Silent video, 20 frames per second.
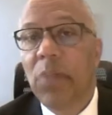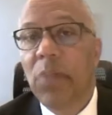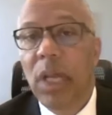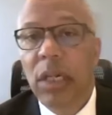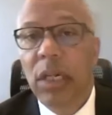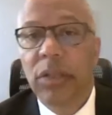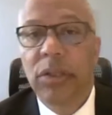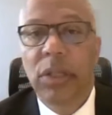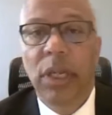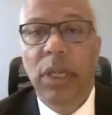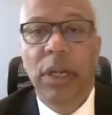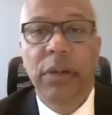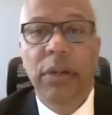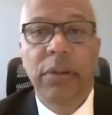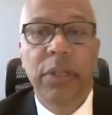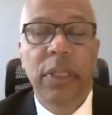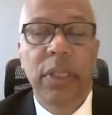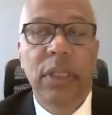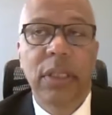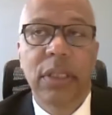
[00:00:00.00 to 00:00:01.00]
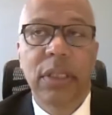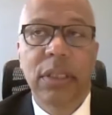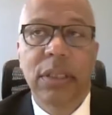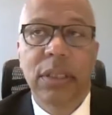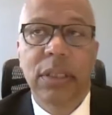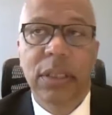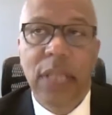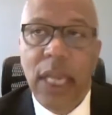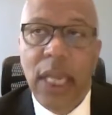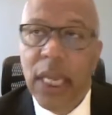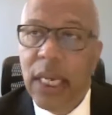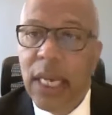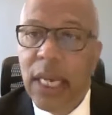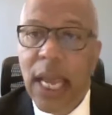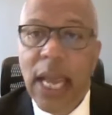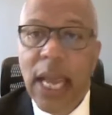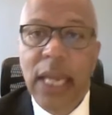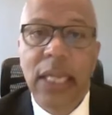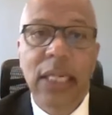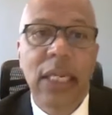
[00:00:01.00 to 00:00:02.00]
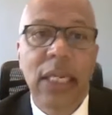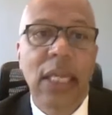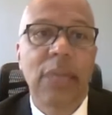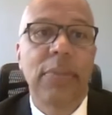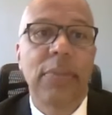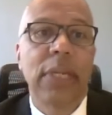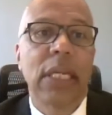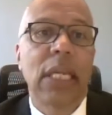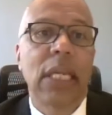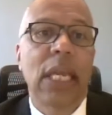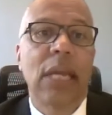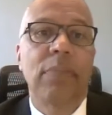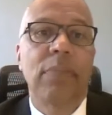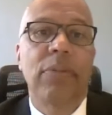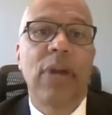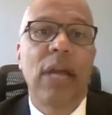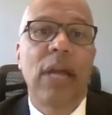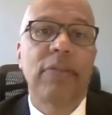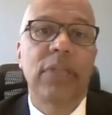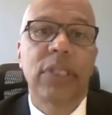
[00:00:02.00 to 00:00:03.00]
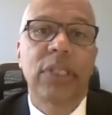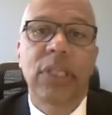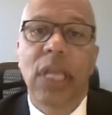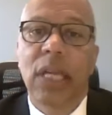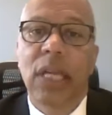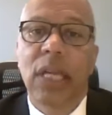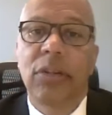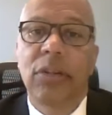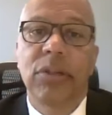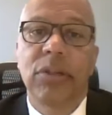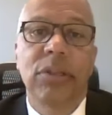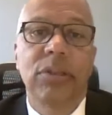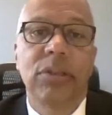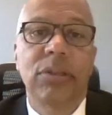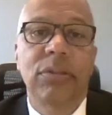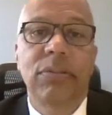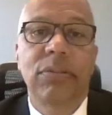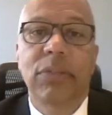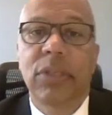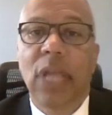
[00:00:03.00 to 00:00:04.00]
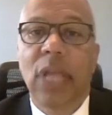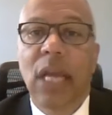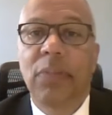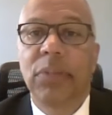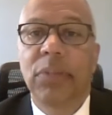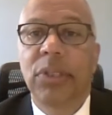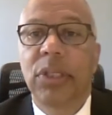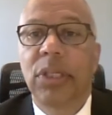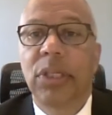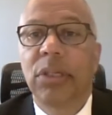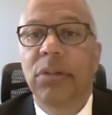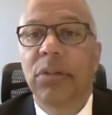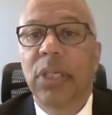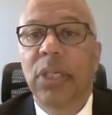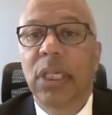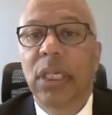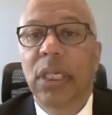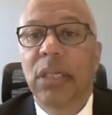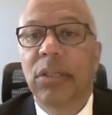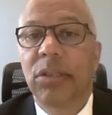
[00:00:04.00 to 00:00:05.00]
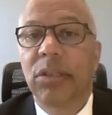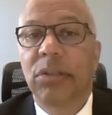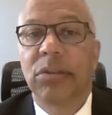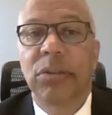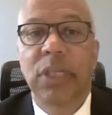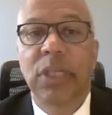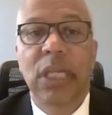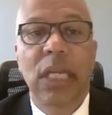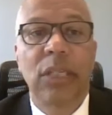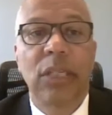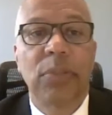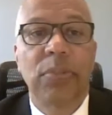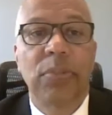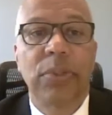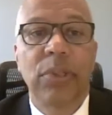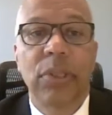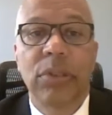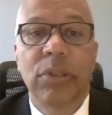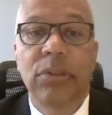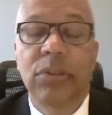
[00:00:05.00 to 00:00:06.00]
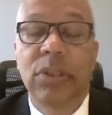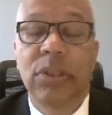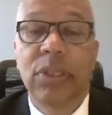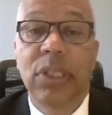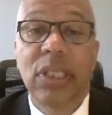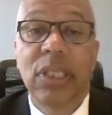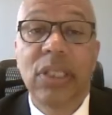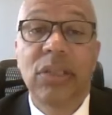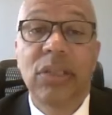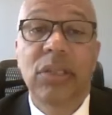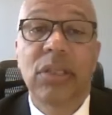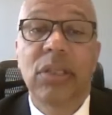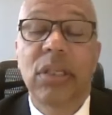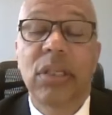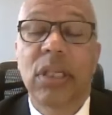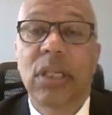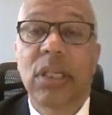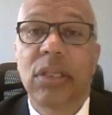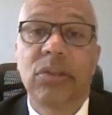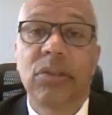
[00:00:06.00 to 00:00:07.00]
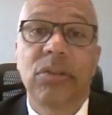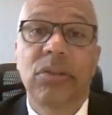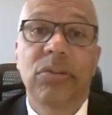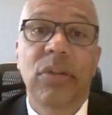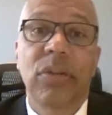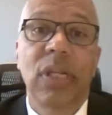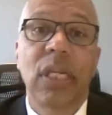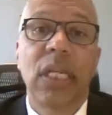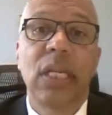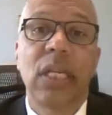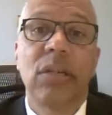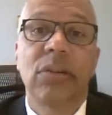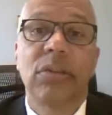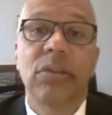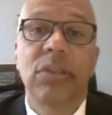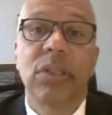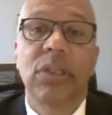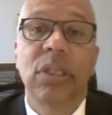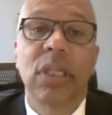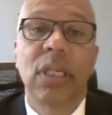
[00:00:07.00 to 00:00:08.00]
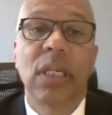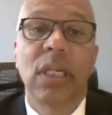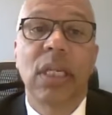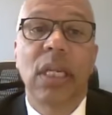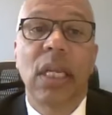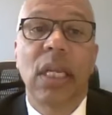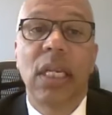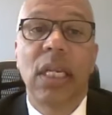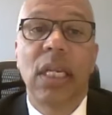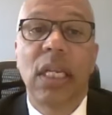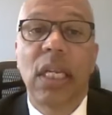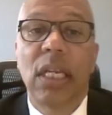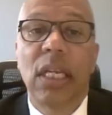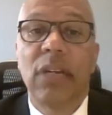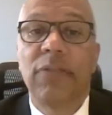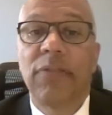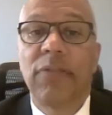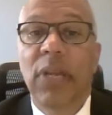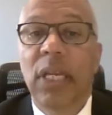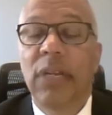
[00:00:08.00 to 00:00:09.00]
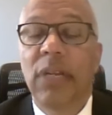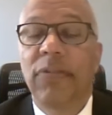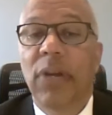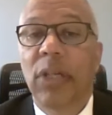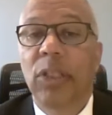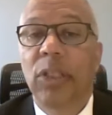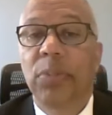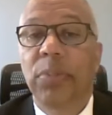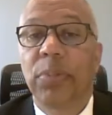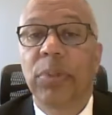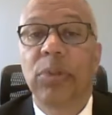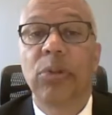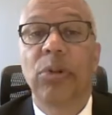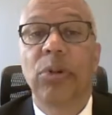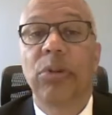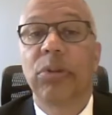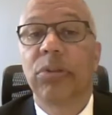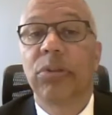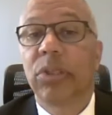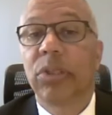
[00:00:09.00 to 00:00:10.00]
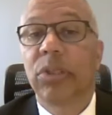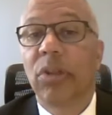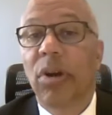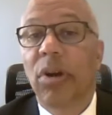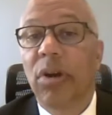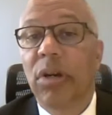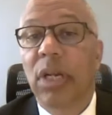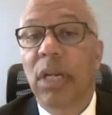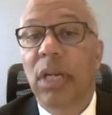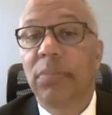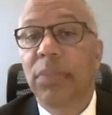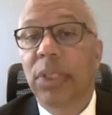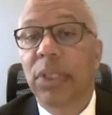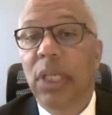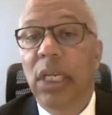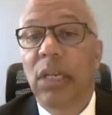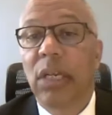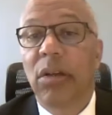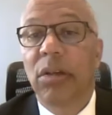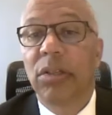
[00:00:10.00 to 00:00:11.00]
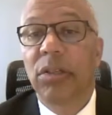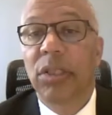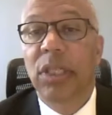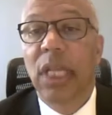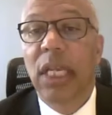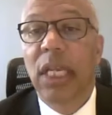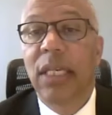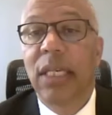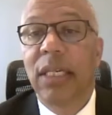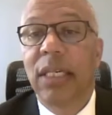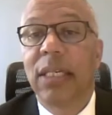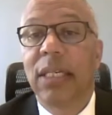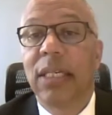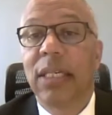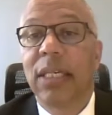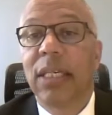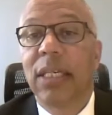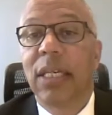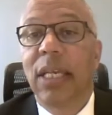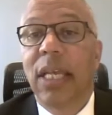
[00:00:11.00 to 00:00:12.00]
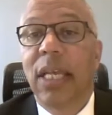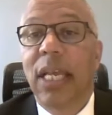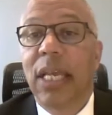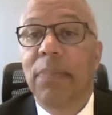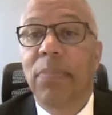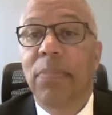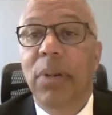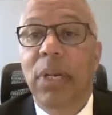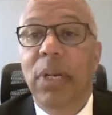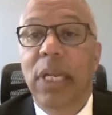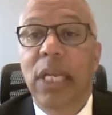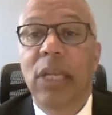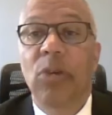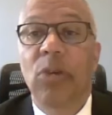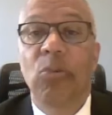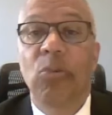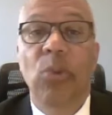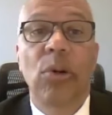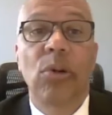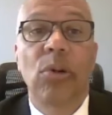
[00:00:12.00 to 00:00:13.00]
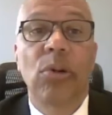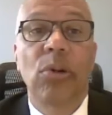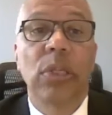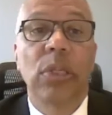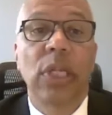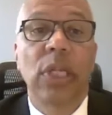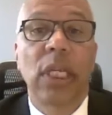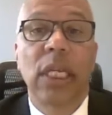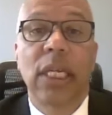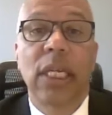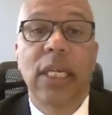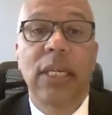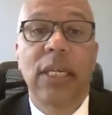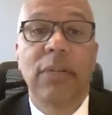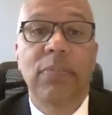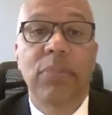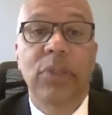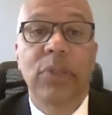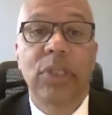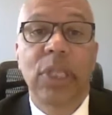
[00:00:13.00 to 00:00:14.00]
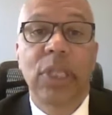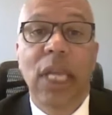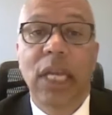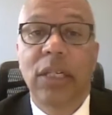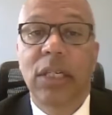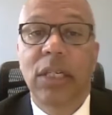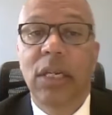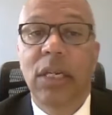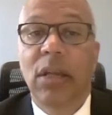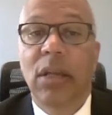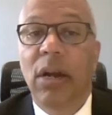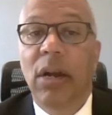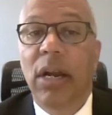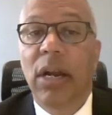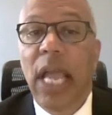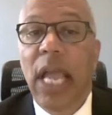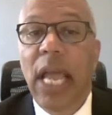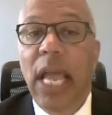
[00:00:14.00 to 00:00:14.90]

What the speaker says: military, state, academic, and private sector cybersecurity industry has produced seasoned industry leaders and innovative entrepreneurial startups in our state and play a role in protecting our